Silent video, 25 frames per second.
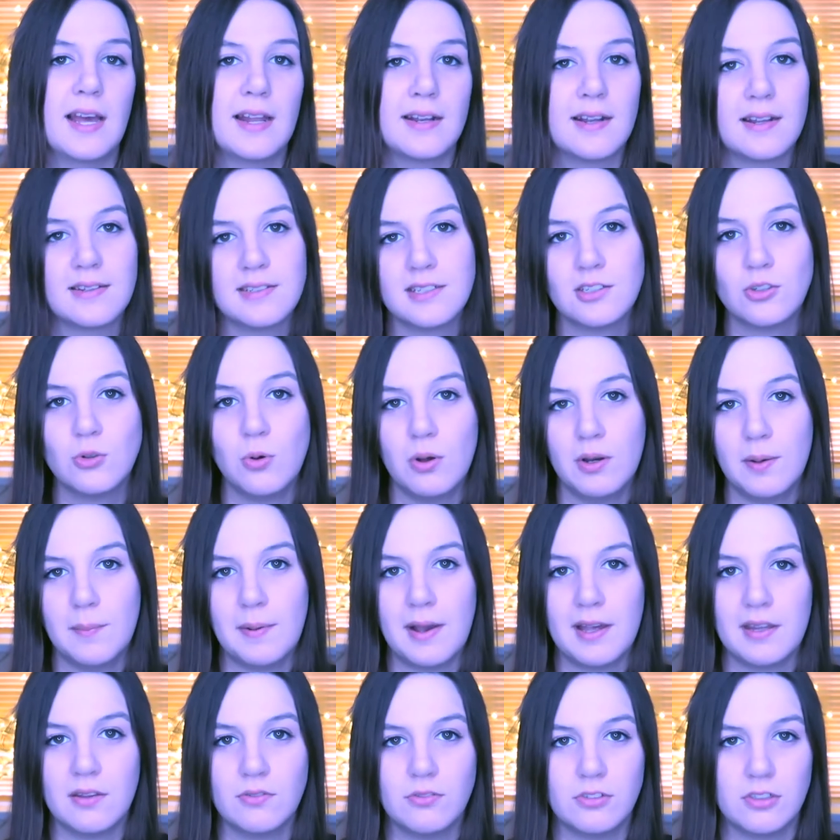and I did go on to
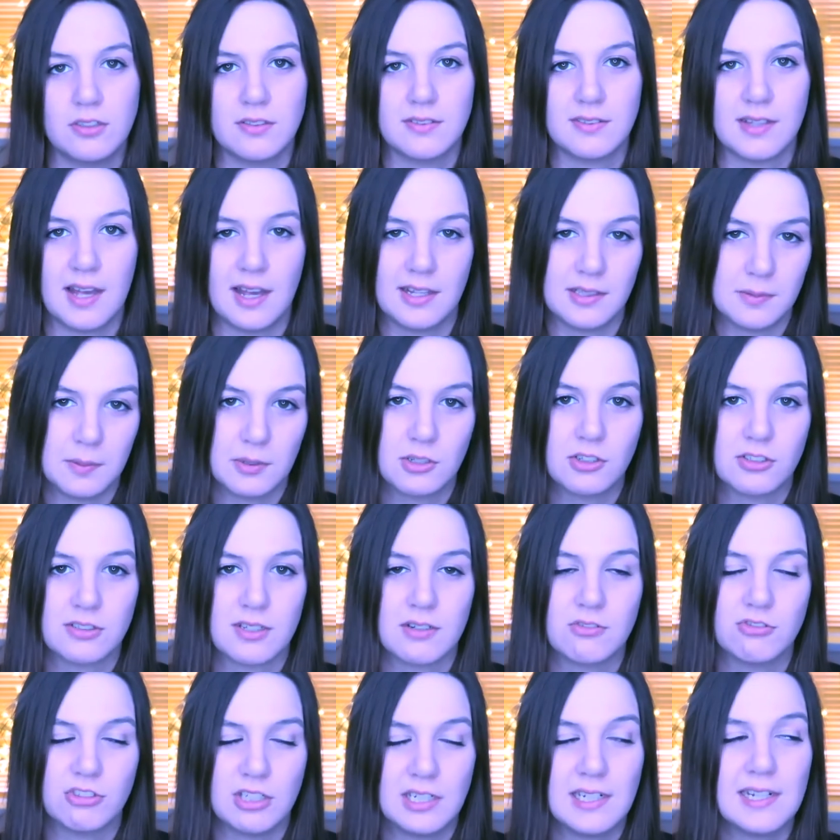buy the full size because
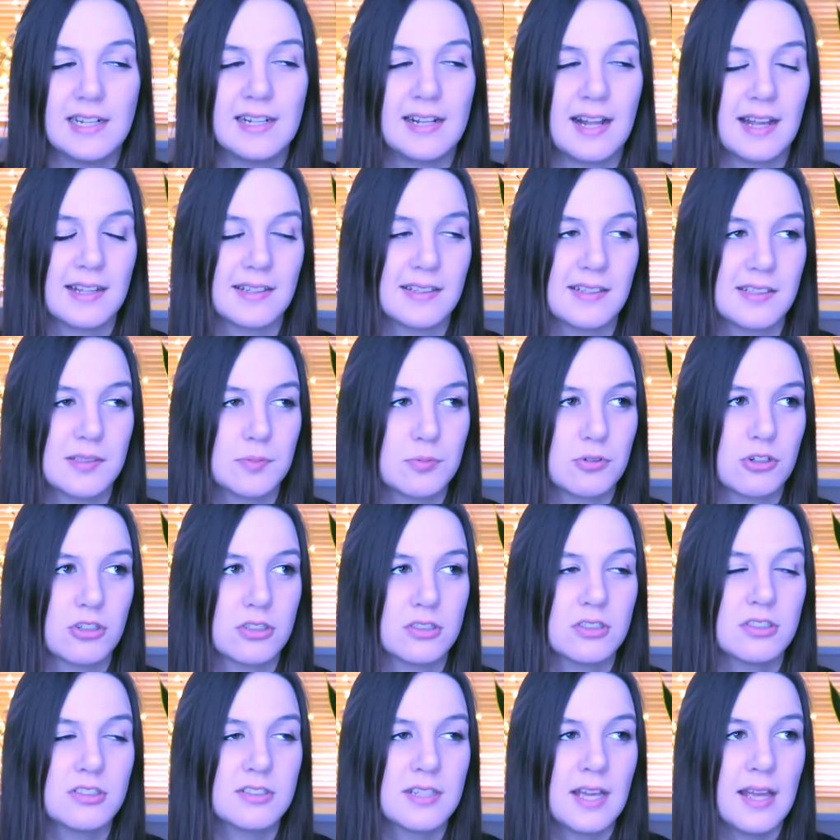I really like this
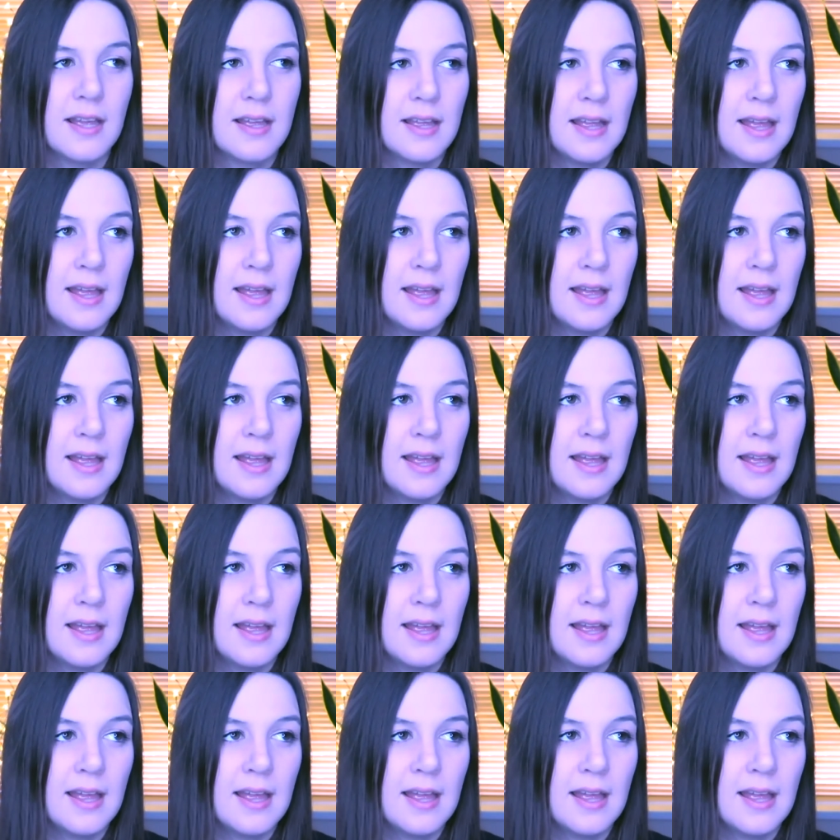product,